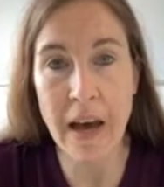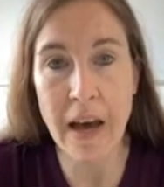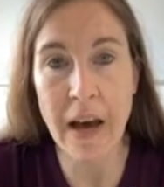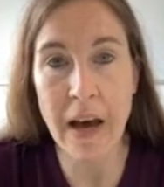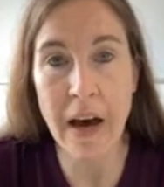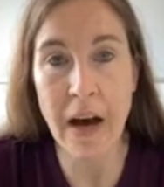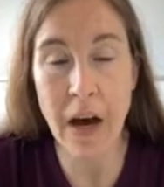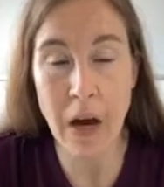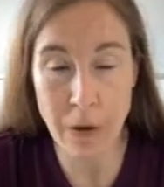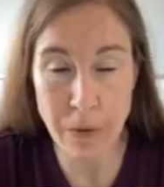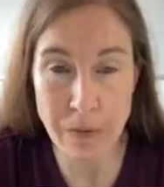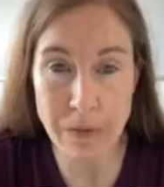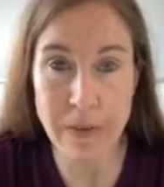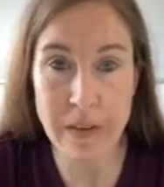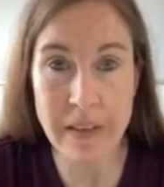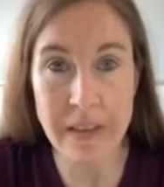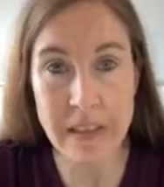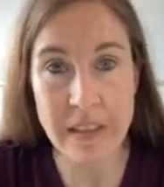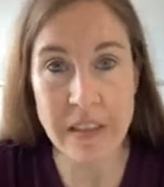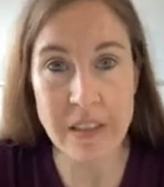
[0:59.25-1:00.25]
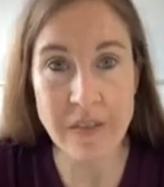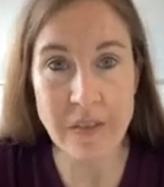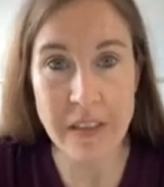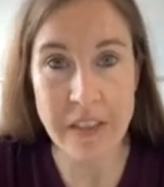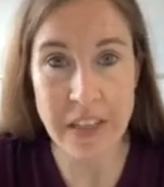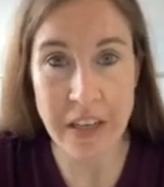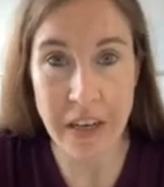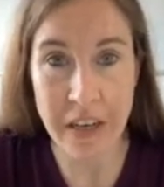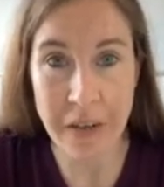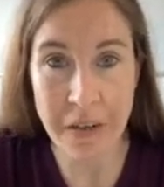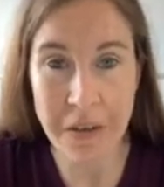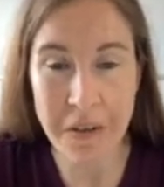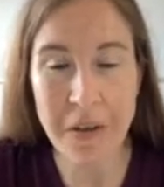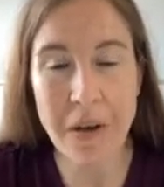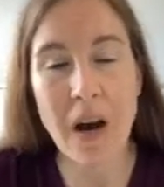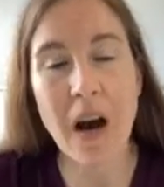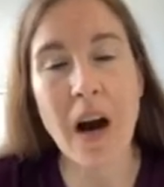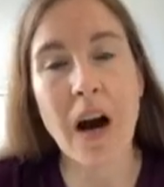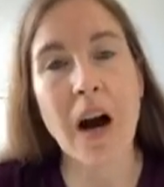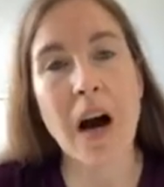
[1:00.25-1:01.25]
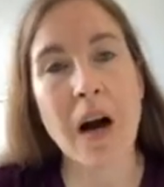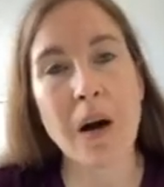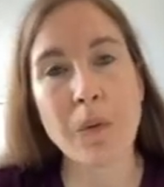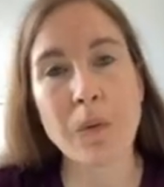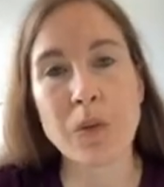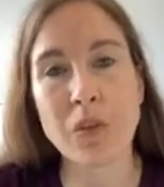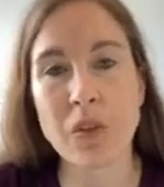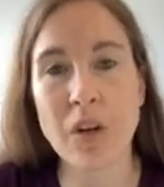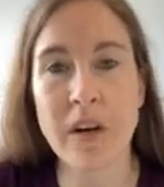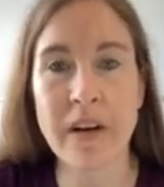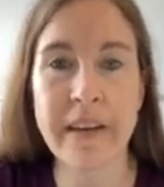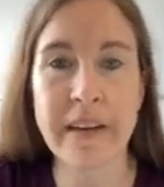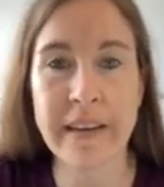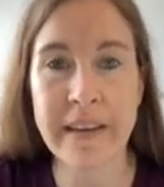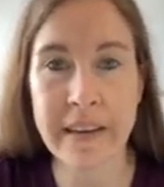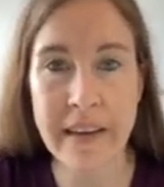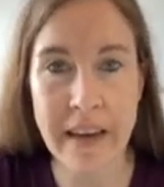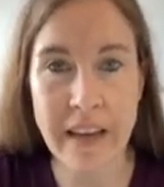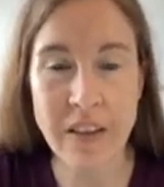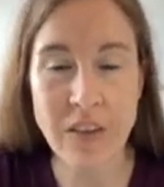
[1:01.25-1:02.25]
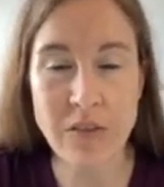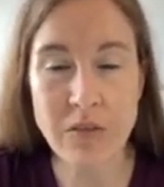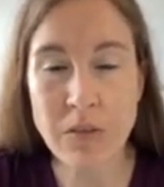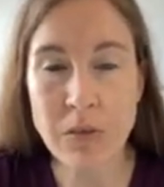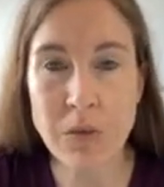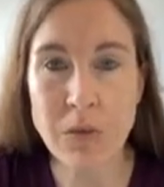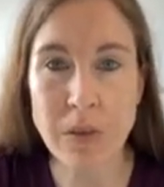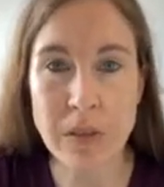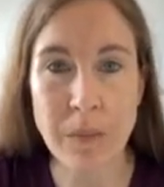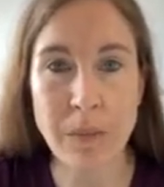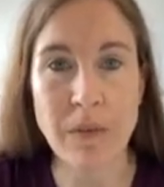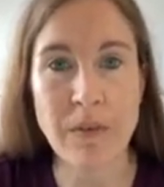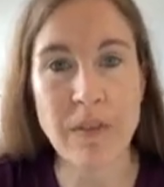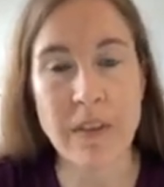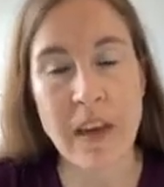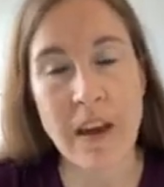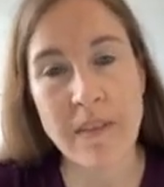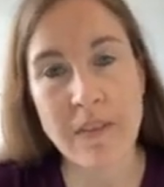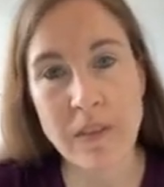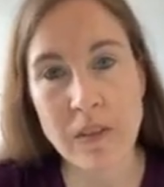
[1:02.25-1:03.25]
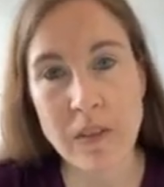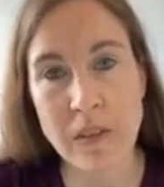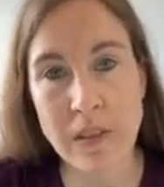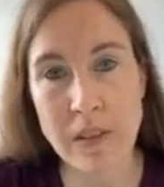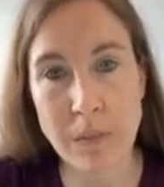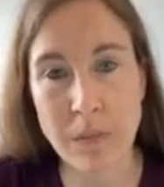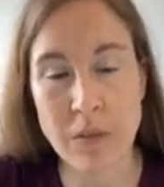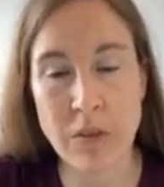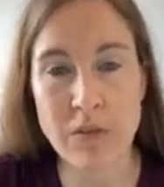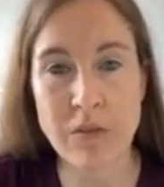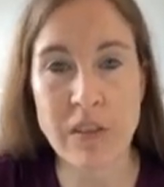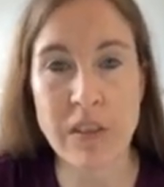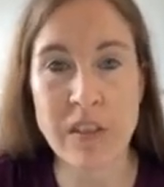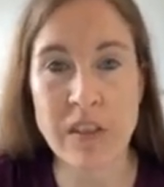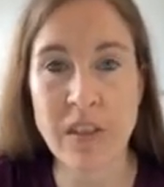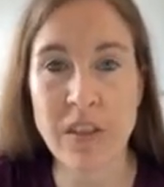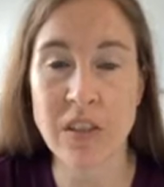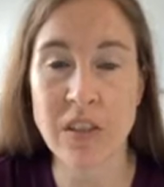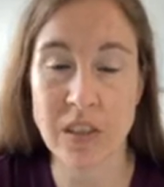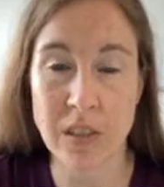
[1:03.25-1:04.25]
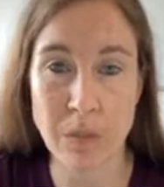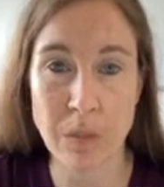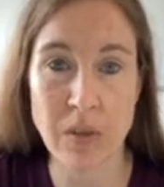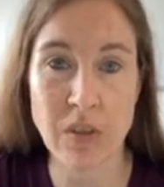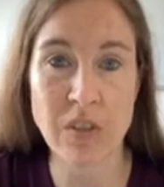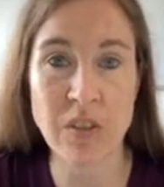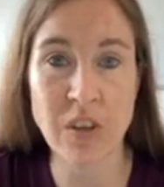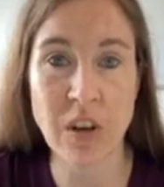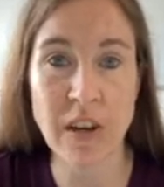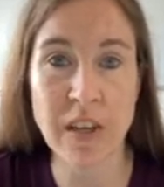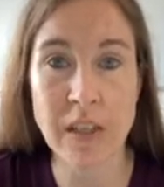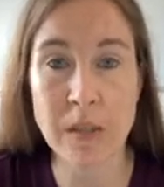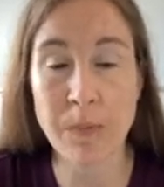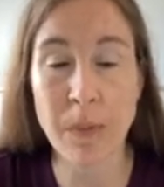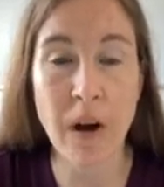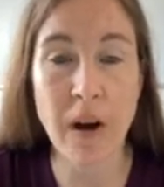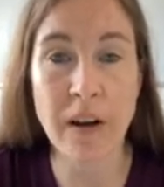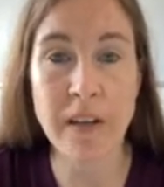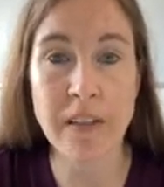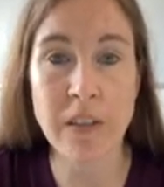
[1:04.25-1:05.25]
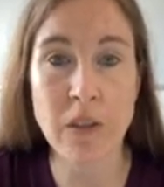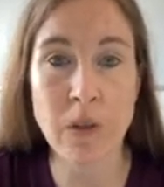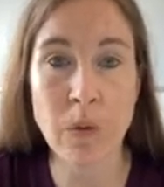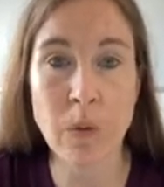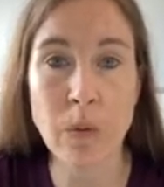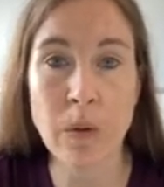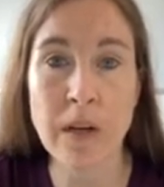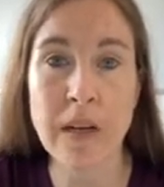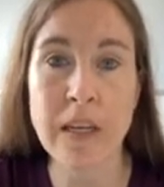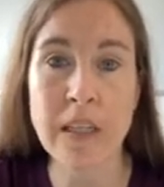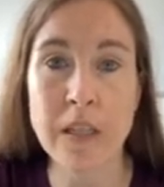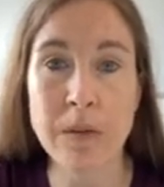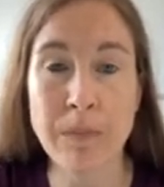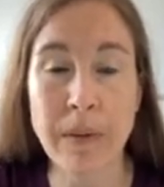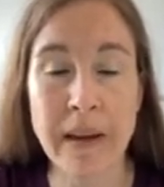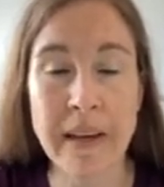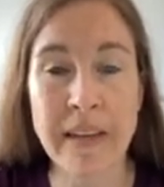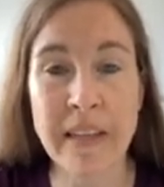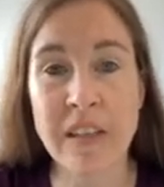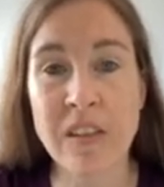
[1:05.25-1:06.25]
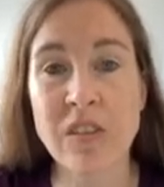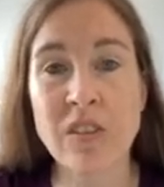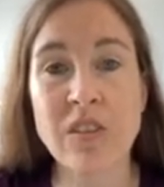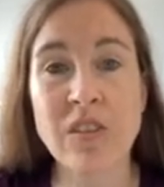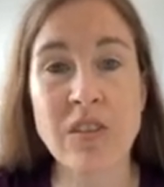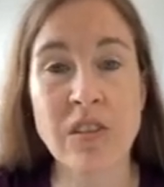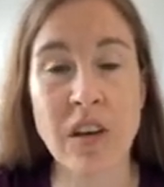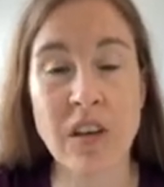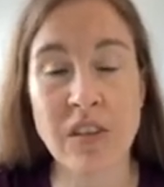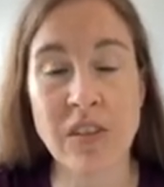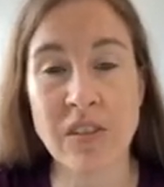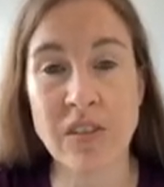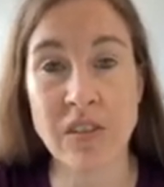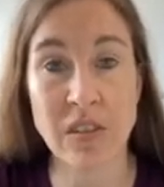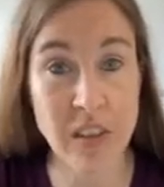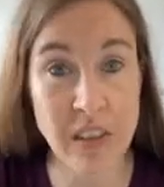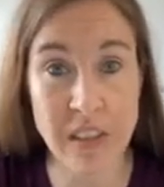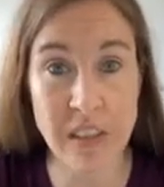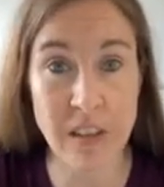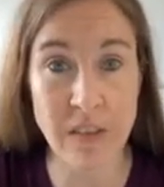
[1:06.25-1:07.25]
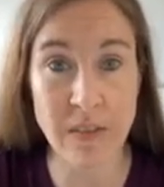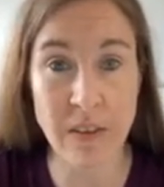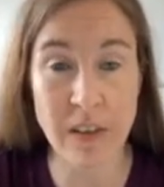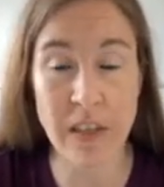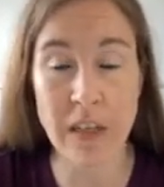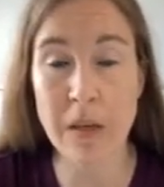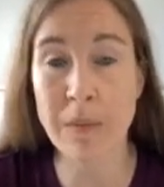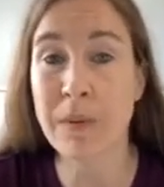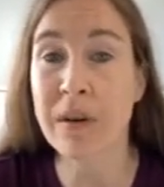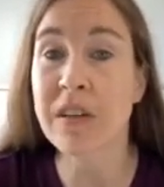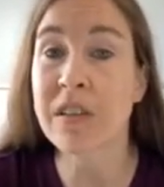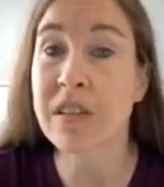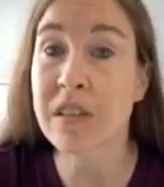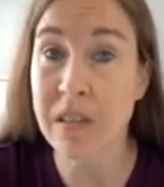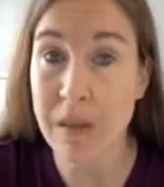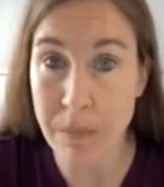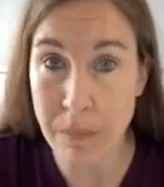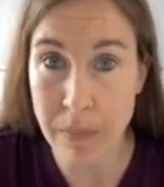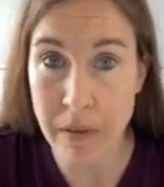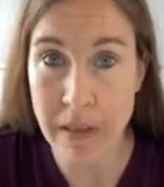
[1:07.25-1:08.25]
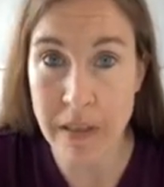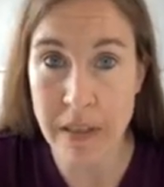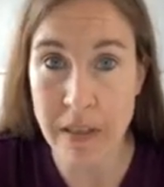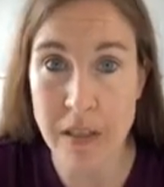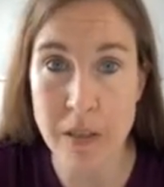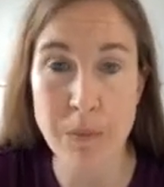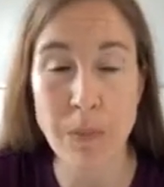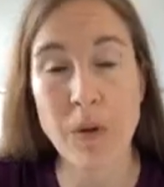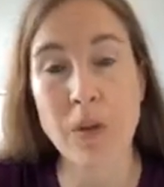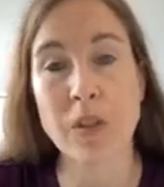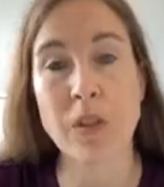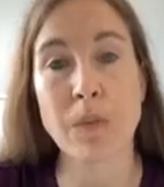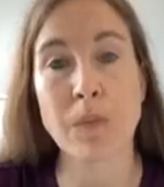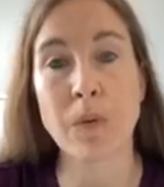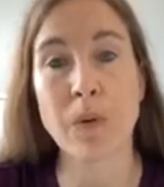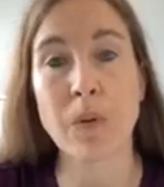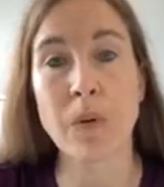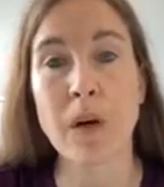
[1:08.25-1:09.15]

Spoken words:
Hopefully in this video, I will try and get through some of the evidence, some of the research, of the science behind it all and explain it as scientifically but as simply as possible,